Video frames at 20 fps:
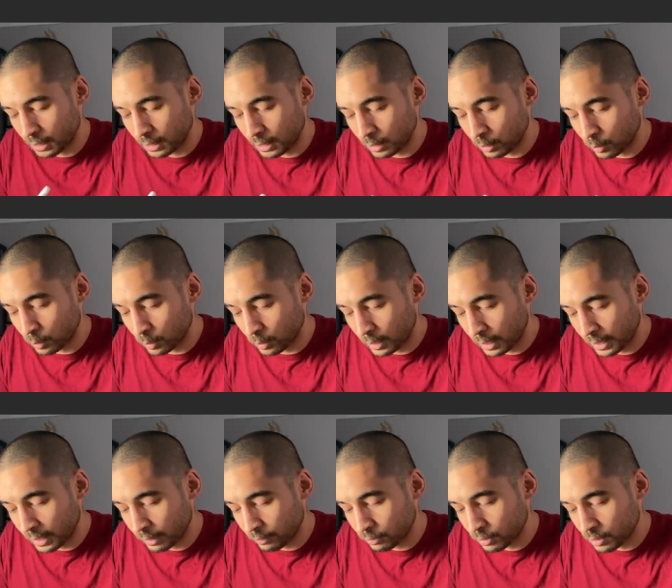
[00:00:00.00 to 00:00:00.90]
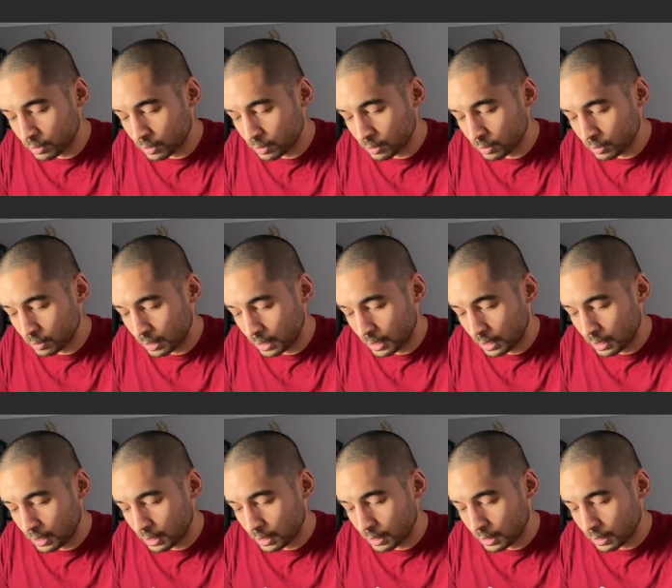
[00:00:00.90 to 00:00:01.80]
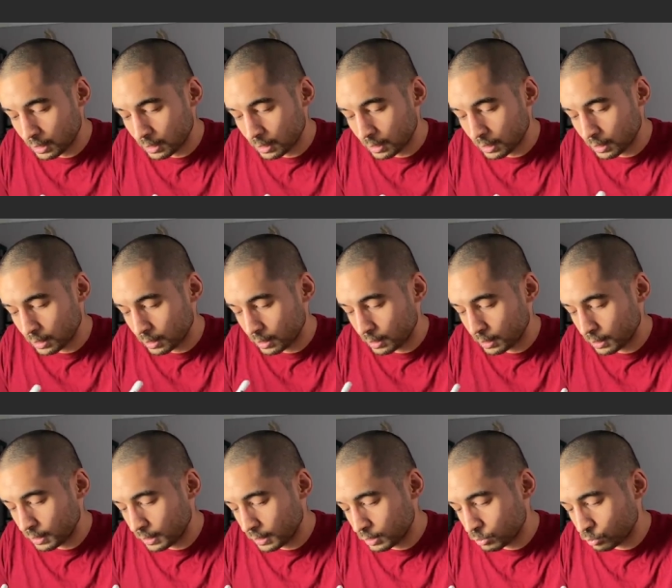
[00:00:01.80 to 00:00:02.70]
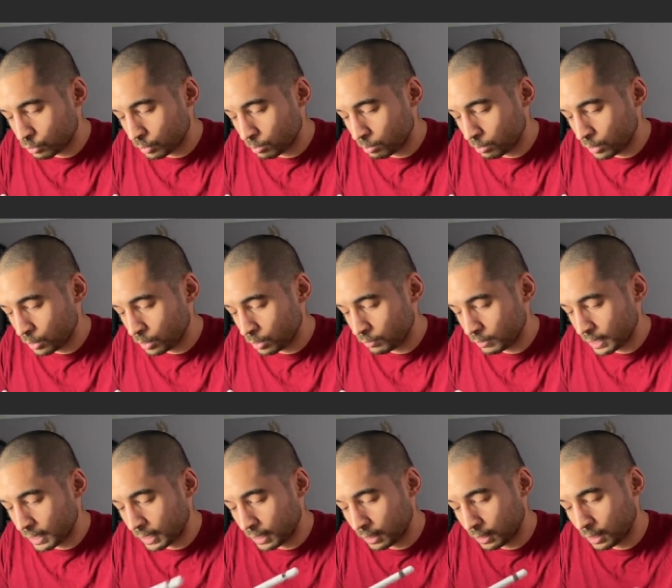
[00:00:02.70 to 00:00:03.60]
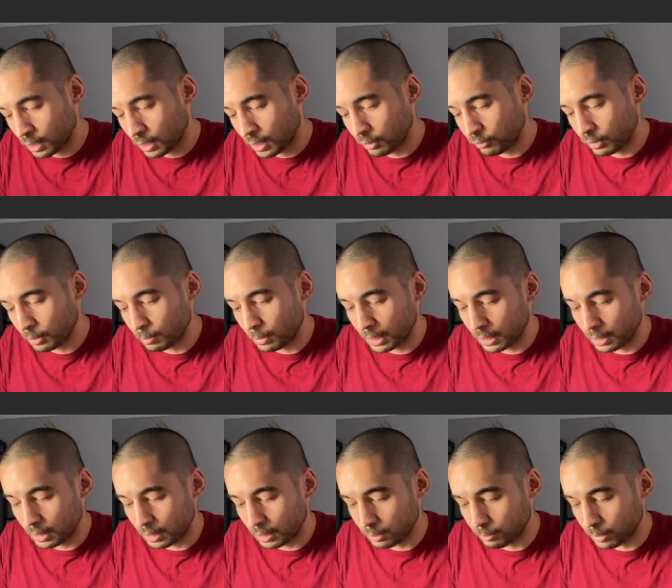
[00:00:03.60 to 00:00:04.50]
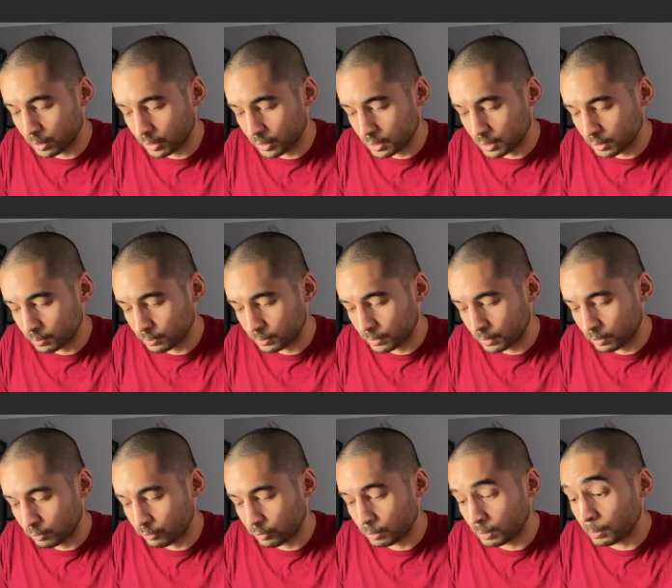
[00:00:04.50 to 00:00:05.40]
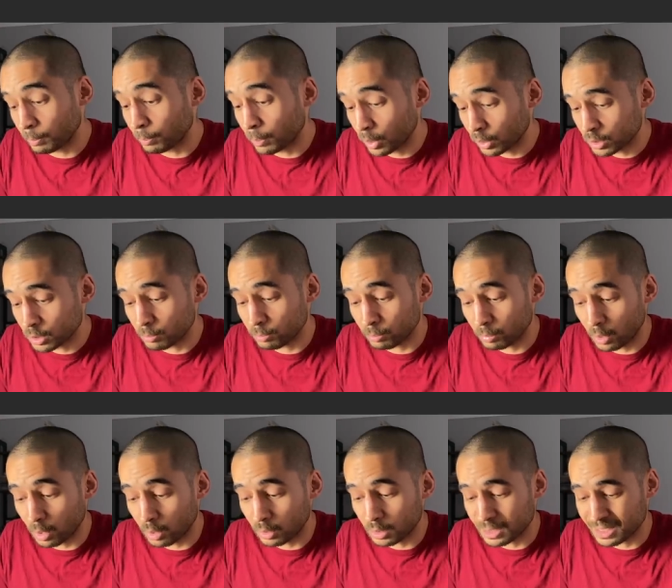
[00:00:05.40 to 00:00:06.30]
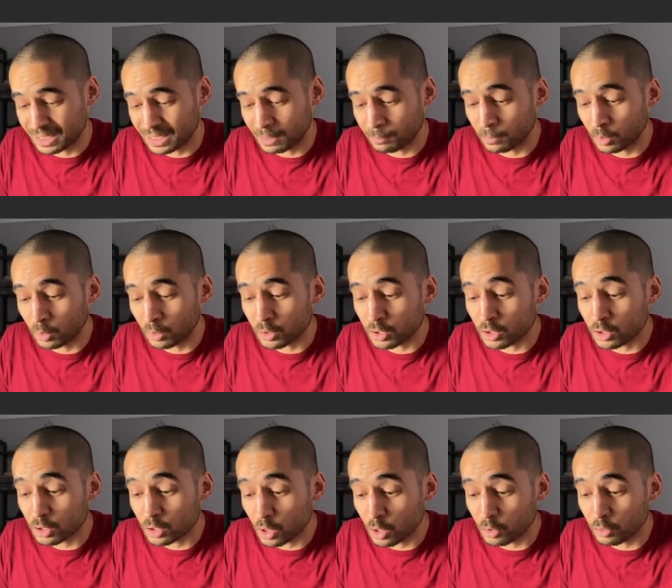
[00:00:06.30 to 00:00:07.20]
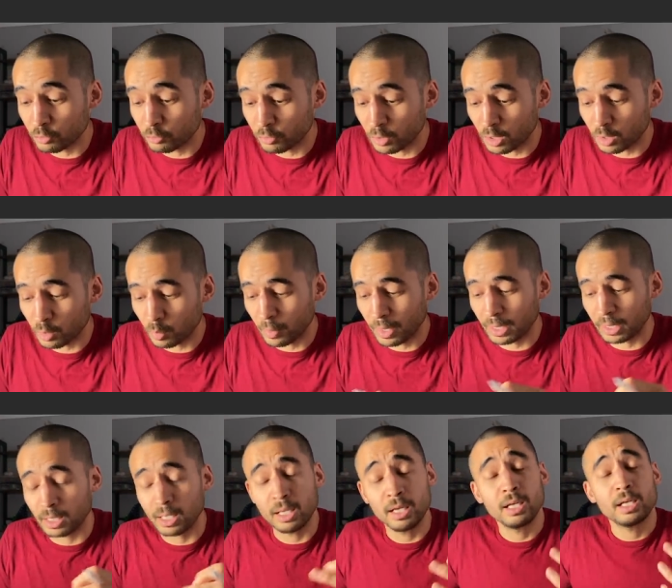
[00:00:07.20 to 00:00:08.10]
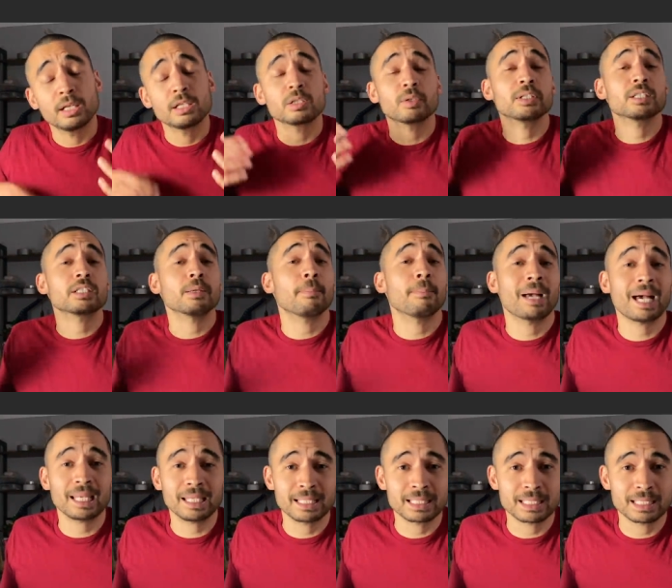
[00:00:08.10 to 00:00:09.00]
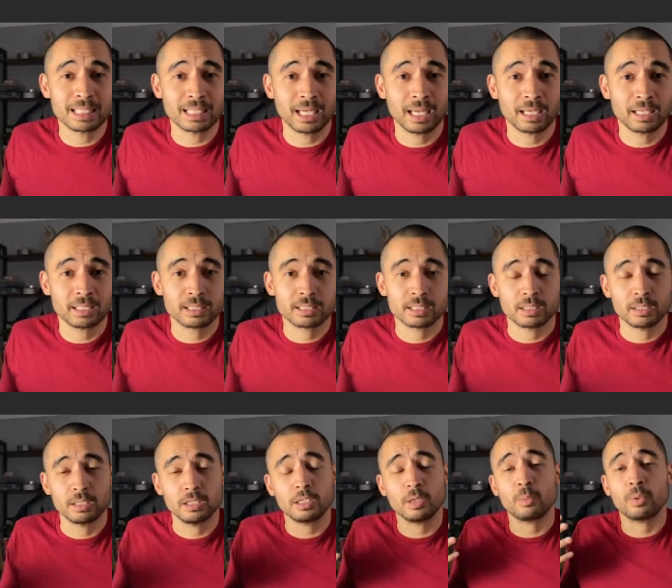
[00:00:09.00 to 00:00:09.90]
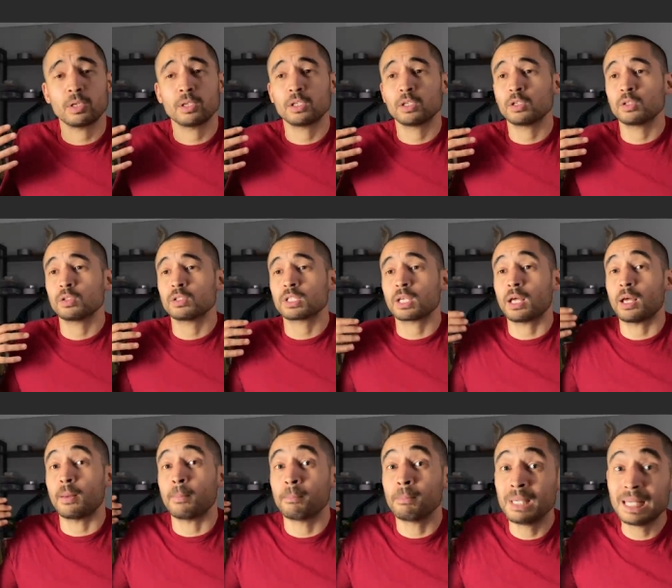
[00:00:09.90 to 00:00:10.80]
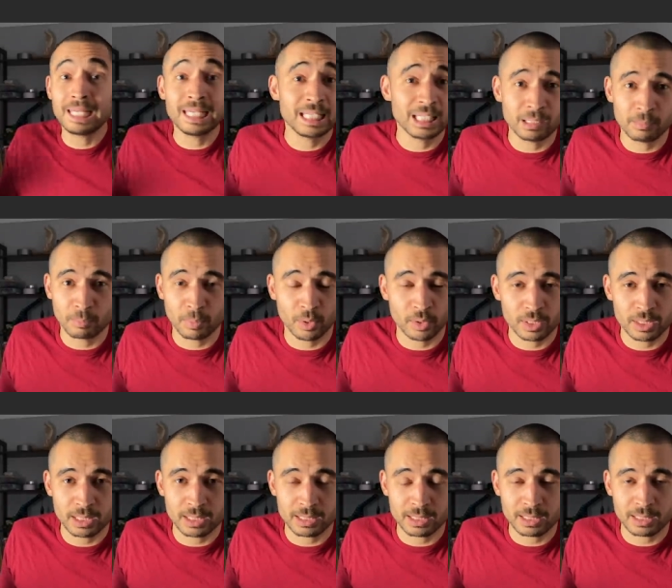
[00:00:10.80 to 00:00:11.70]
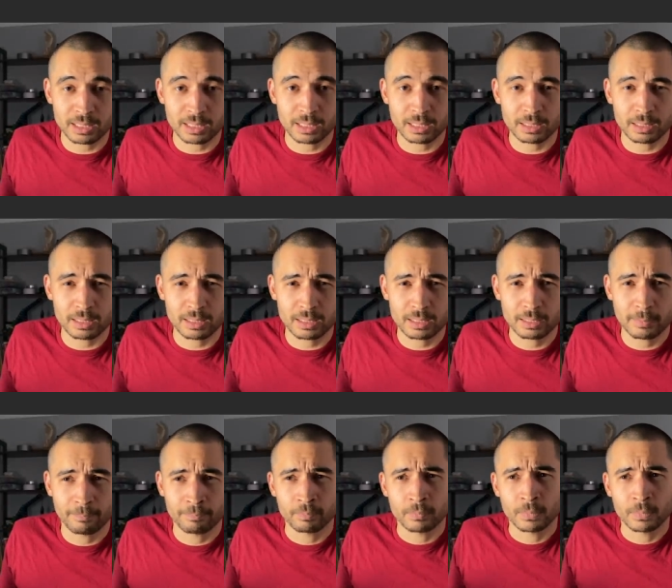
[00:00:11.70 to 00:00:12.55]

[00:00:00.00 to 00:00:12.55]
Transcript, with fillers: and then all I have to do is remove that curvy bit at the bottom from the bottom box and I'm not so far away. So it's a balancing act. You don't want to use a million boxes and cylinders,